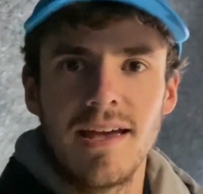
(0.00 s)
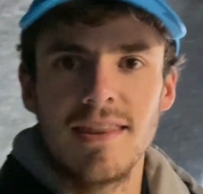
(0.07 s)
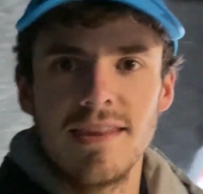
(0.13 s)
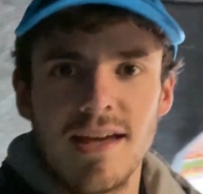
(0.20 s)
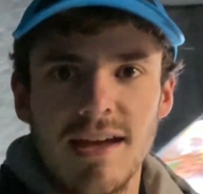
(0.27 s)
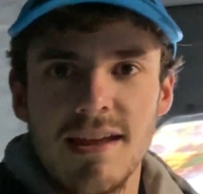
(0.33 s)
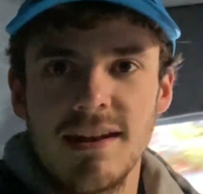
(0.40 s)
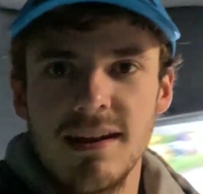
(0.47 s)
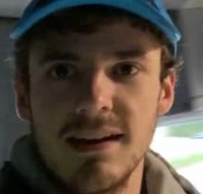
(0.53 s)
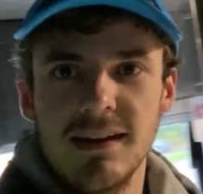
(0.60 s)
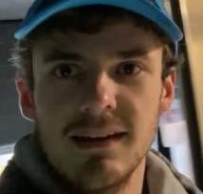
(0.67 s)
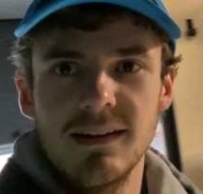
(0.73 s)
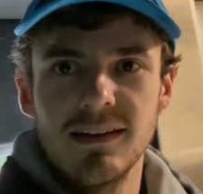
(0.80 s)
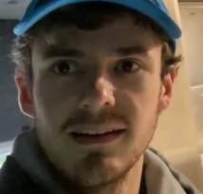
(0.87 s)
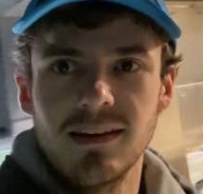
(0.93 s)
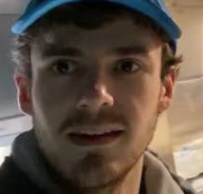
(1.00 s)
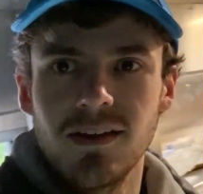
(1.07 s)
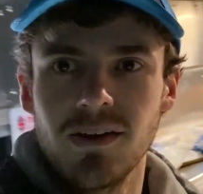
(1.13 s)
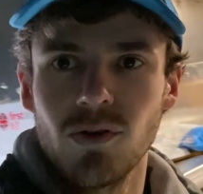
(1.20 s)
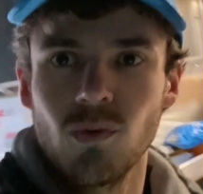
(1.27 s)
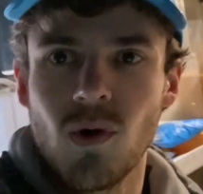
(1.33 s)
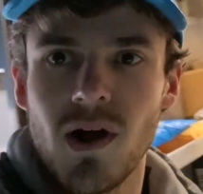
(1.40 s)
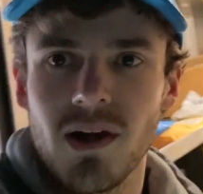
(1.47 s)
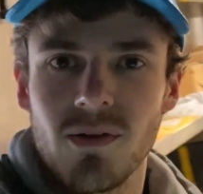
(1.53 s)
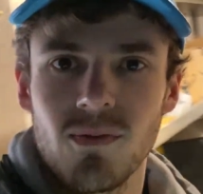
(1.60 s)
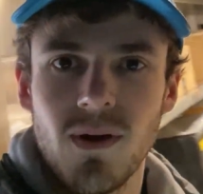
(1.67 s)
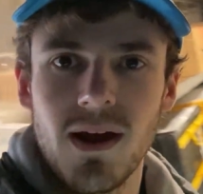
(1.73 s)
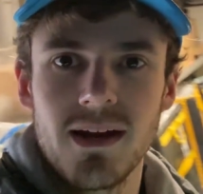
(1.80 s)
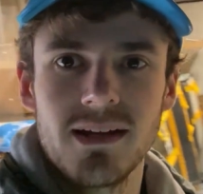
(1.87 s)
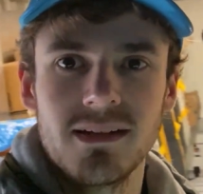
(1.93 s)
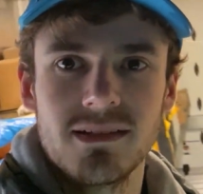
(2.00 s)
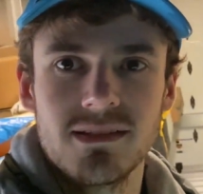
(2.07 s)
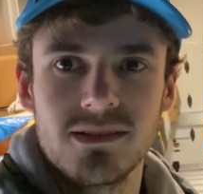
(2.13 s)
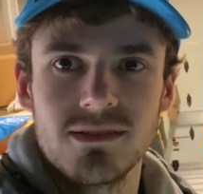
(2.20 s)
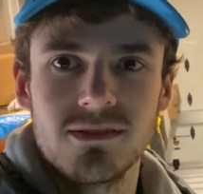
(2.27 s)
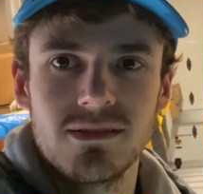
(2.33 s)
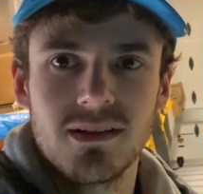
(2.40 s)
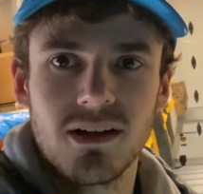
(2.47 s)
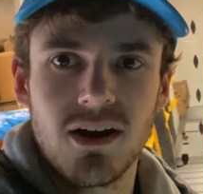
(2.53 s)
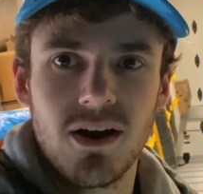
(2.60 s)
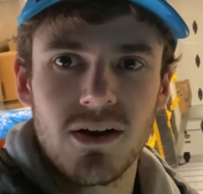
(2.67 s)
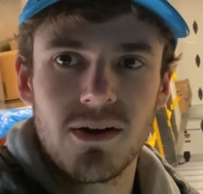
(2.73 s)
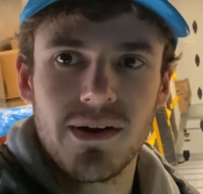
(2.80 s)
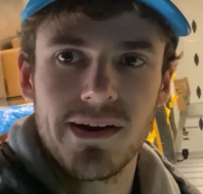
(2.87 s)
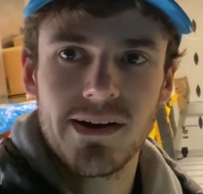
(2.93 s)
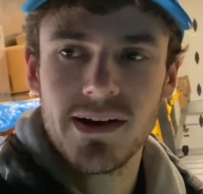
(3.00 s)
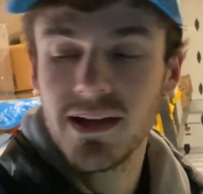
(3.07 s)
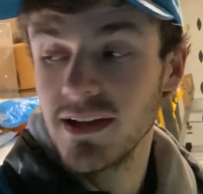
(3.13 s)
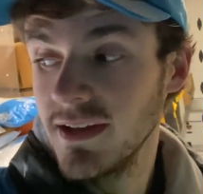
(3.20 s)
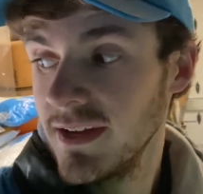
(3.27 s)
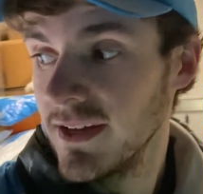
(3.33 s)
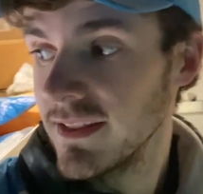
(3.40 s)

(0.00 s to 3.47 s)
and then you can walk right into the cargo area.